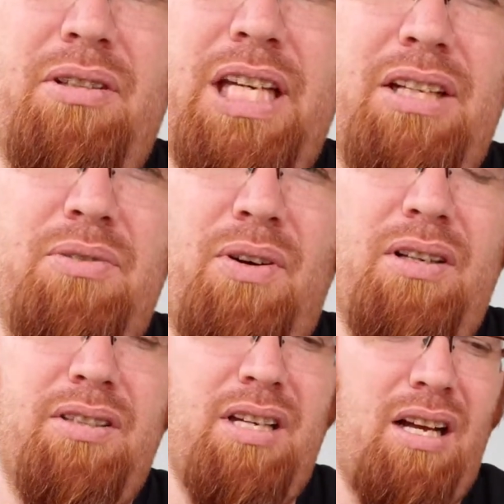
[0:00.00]
can get as far
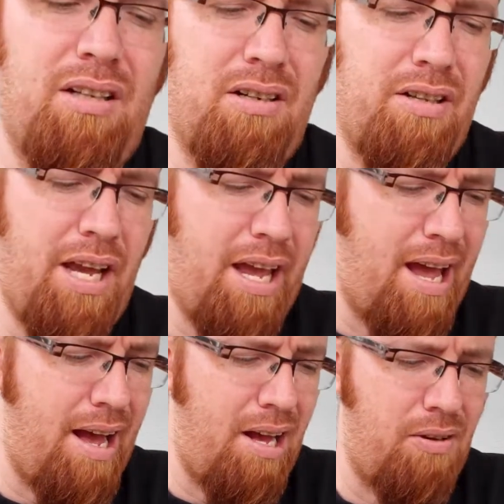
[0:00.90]
as color. And they
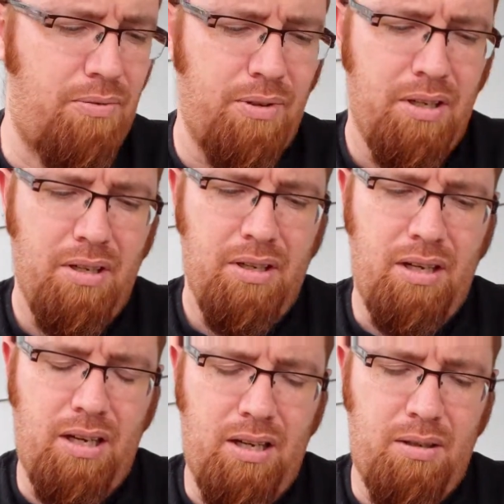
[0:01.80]
have
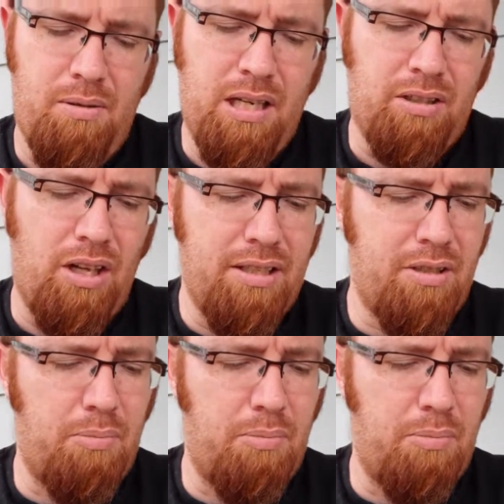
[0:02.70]
uh, a glossy